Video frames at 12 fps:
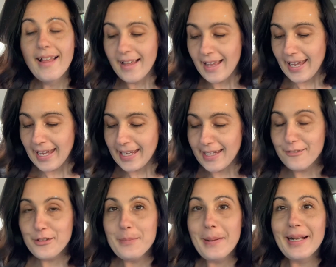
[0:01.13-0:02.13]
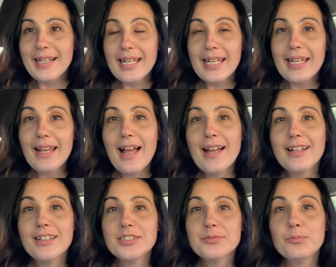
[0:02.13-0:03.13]
Hey everybody,
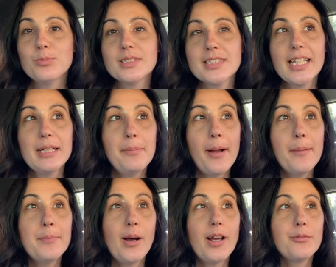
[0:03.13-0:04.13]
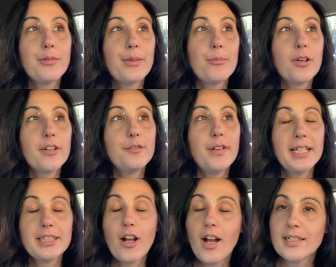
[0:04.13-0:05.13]
I was gonna pop on with more
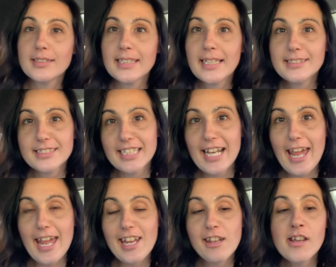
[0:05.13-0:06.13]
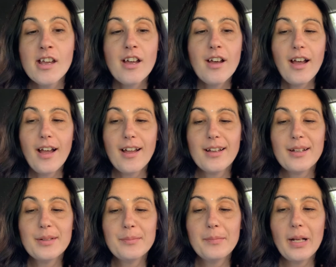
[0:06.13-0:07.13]
fun content today.
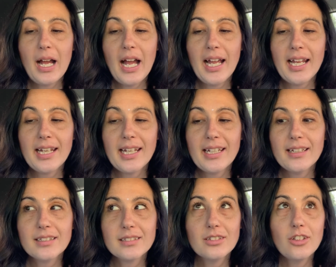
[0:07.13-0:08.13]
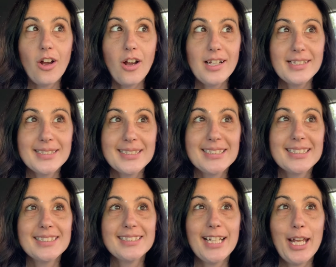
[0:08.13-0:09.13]
I lost
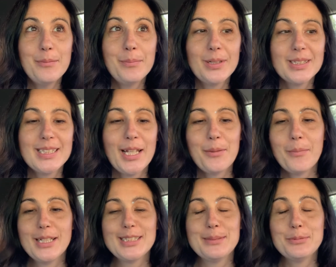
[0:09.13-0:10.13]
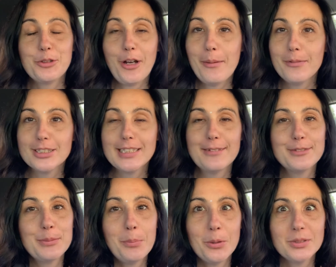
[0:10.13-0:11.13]
10% of my subscribers after
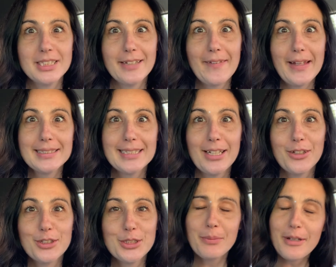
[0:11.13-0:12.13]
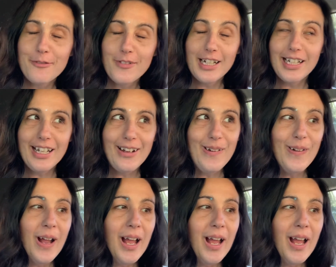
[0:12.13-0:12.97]
posting that Taylor Swift video,